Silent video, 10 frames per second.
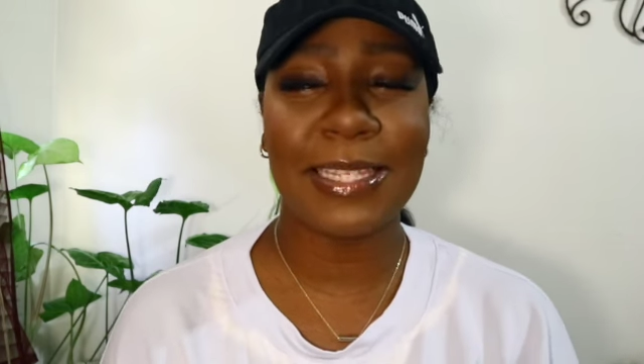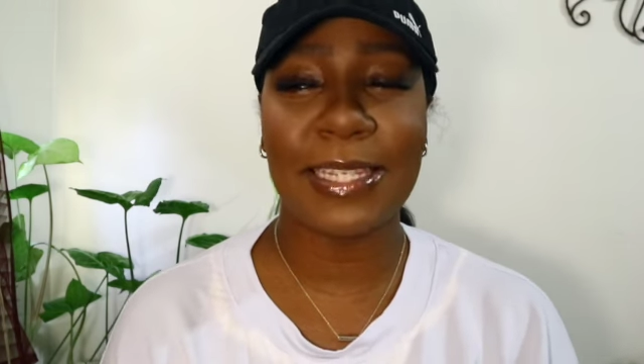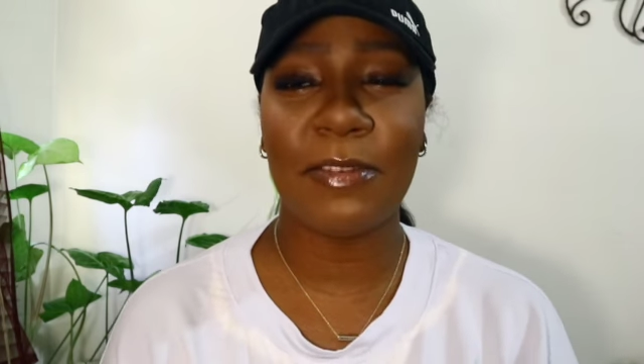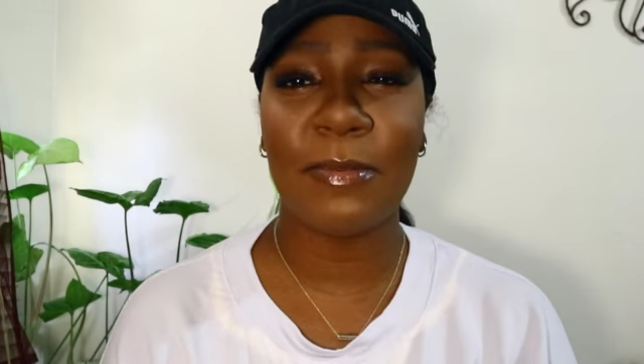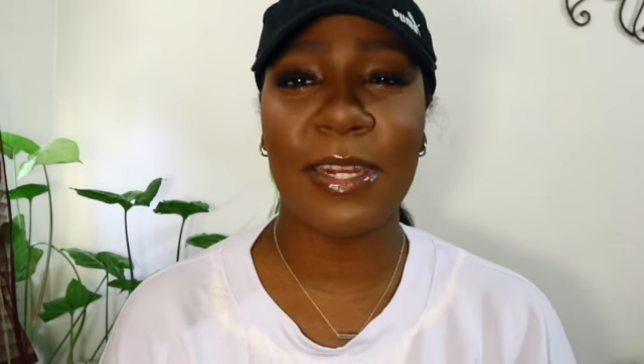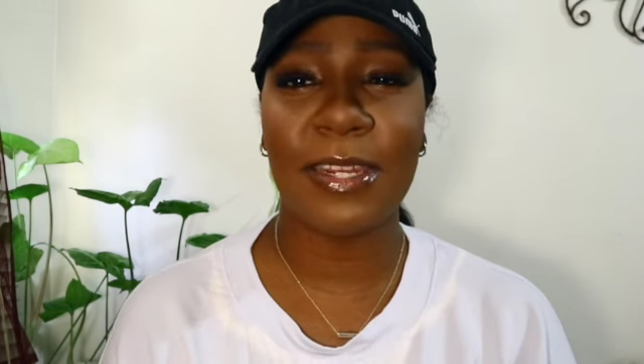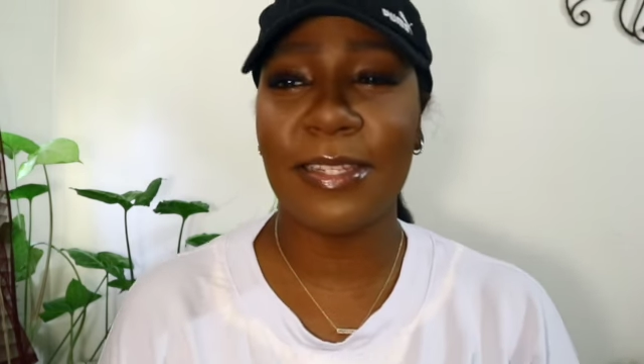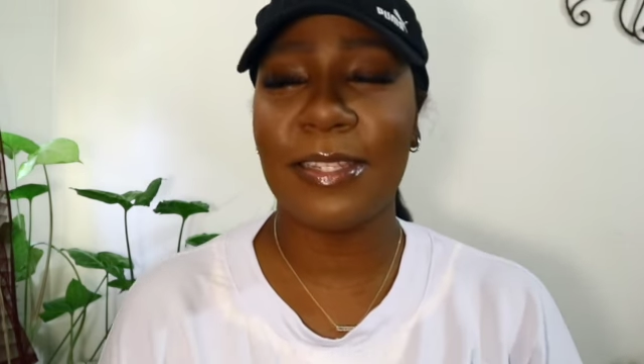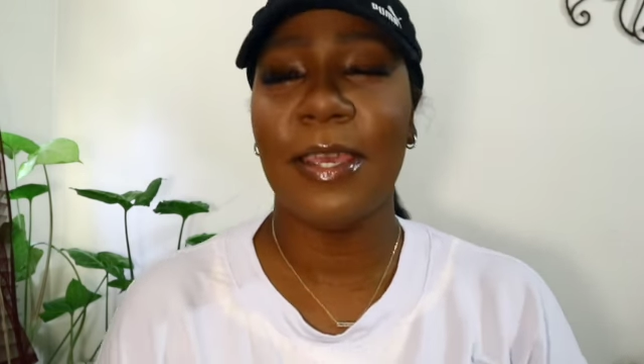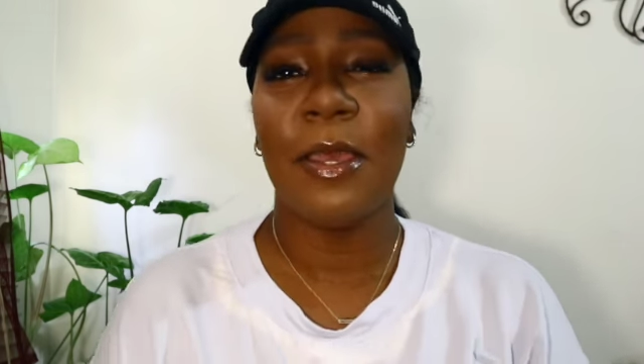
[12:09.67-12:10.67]
seven
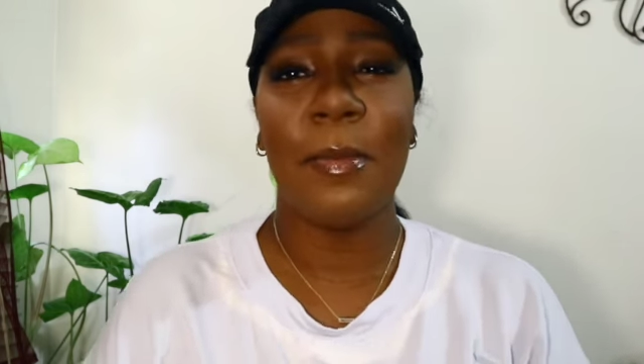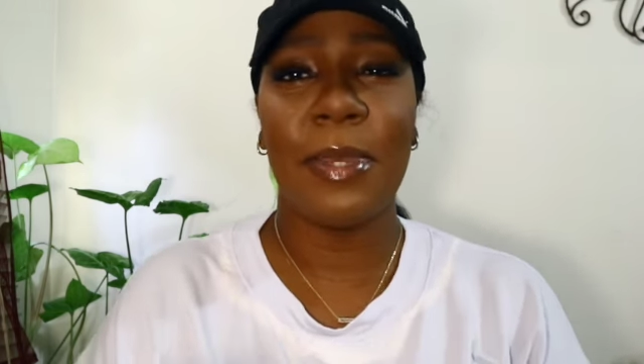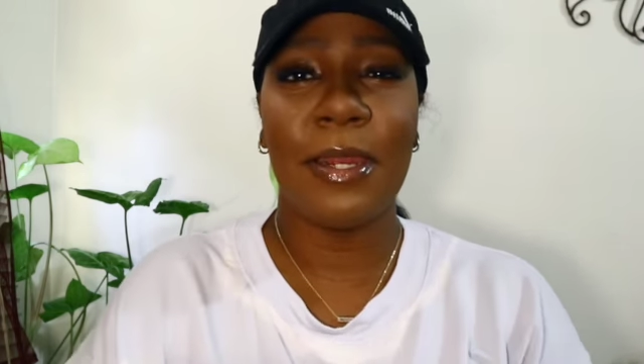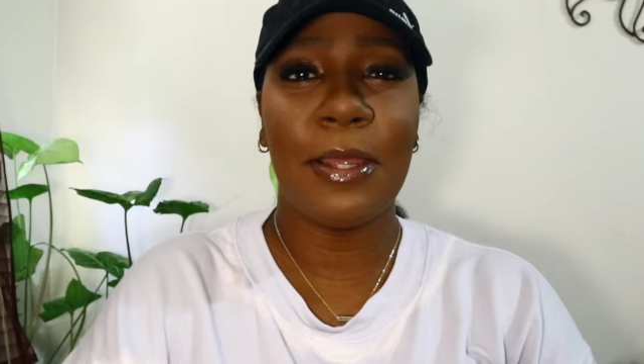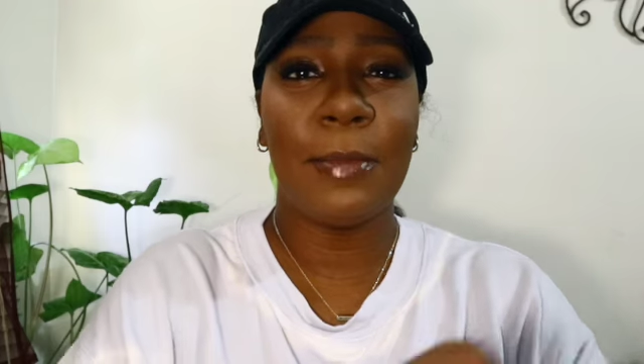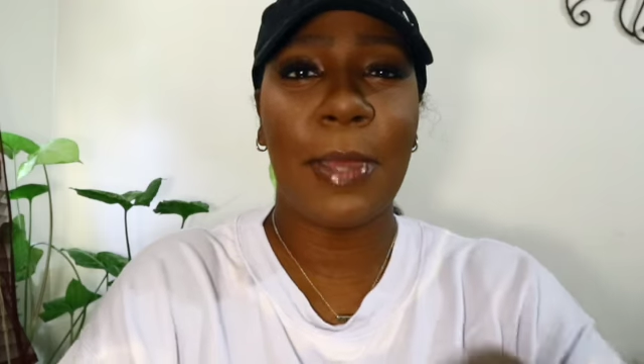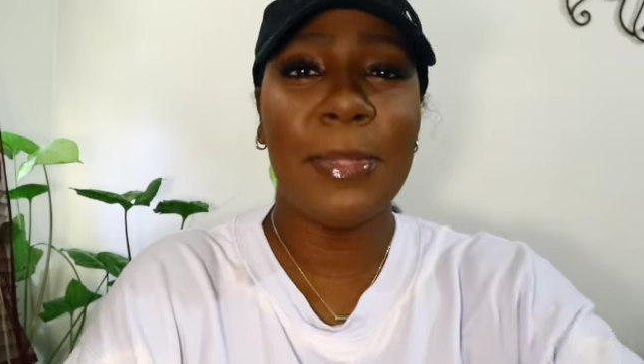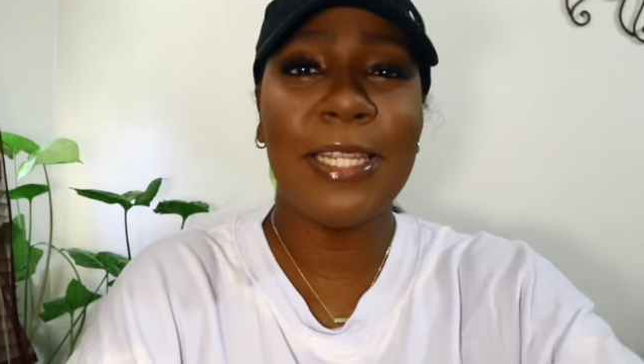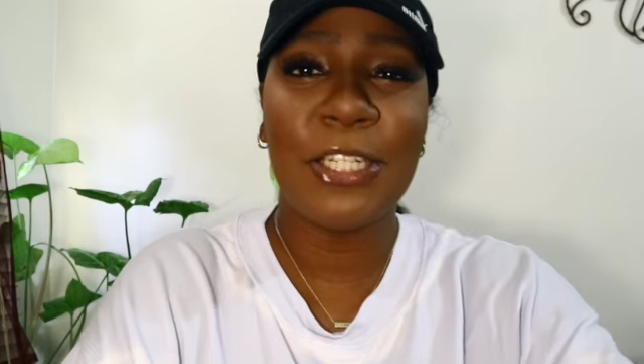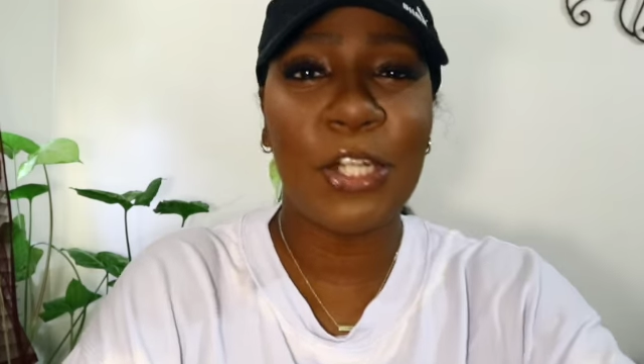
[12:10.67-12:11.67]
minutes, but um, I'm
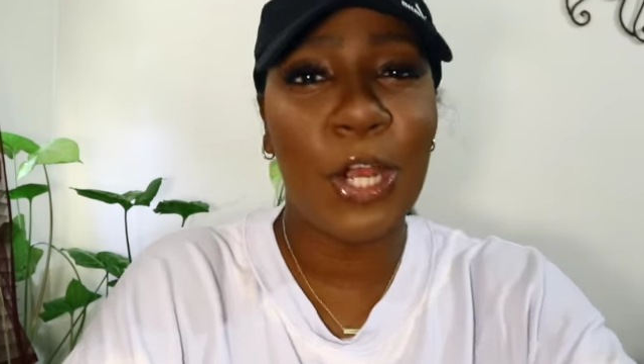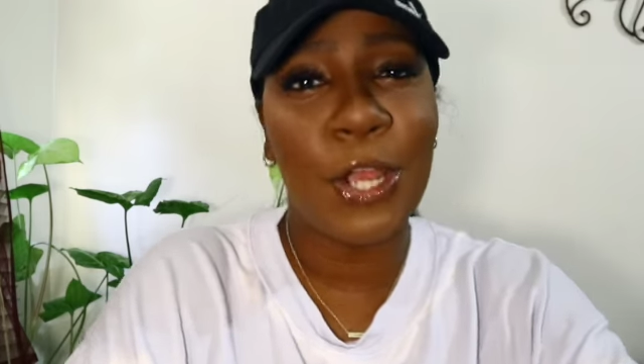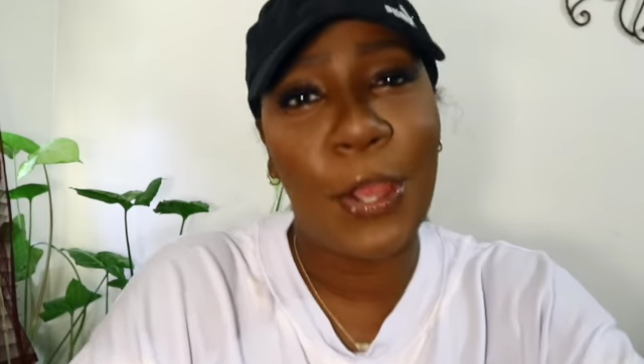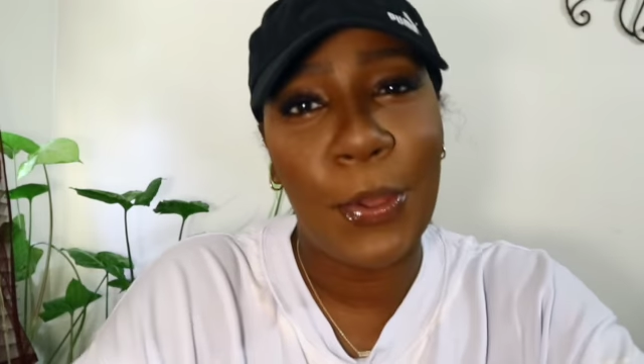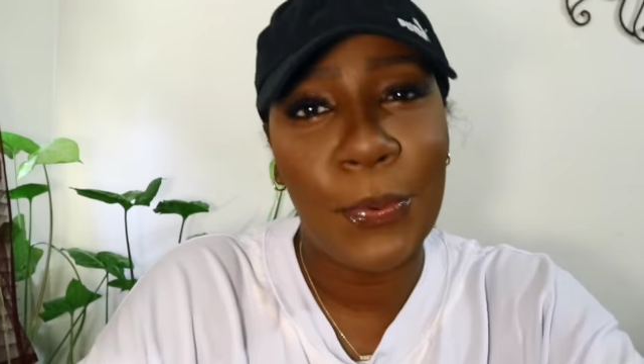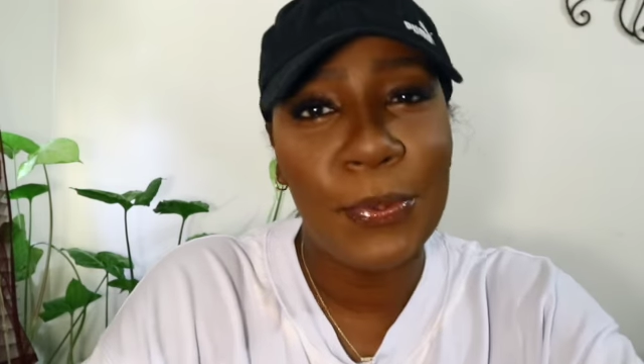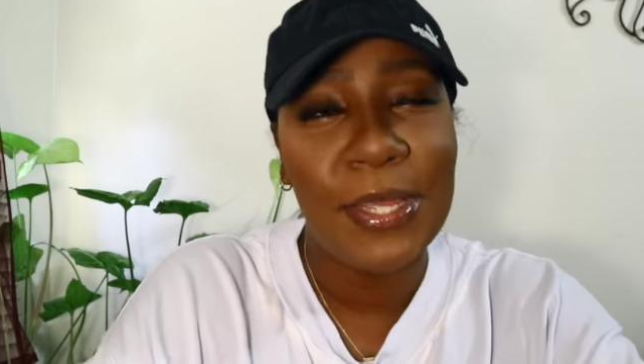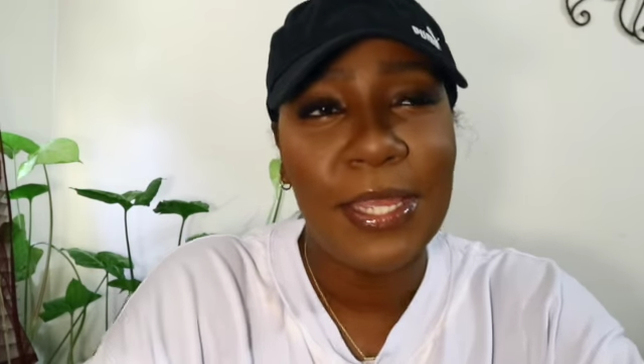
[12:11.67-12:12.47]
gonna let y'all go,